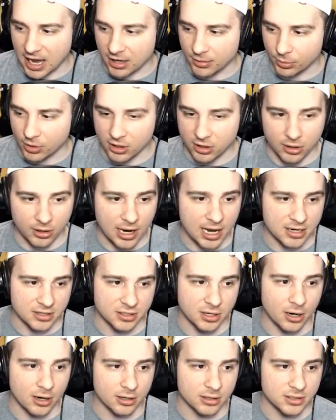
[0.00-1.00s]
of break your guys'
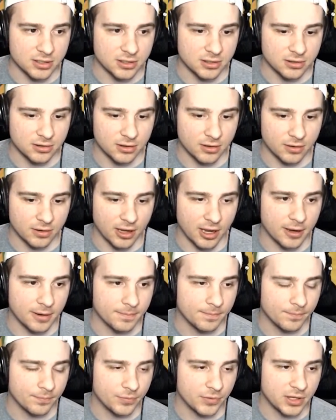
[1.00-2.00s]
hearts, okay?
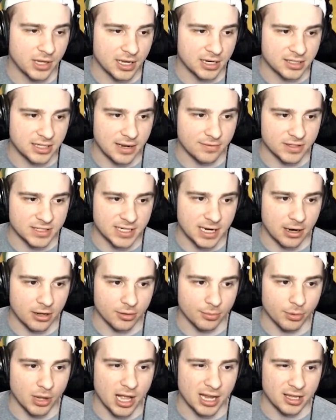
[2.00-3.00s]
You got Davis down on the
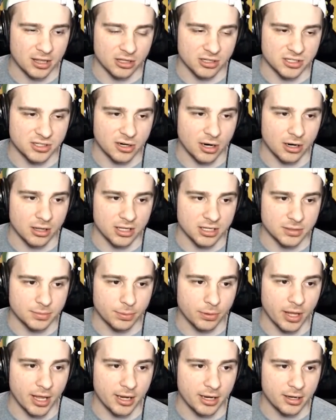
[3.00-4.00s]
block at the start of this
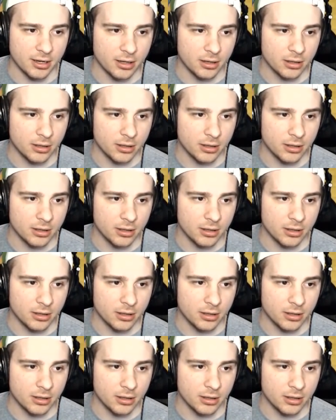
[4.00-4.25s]
play.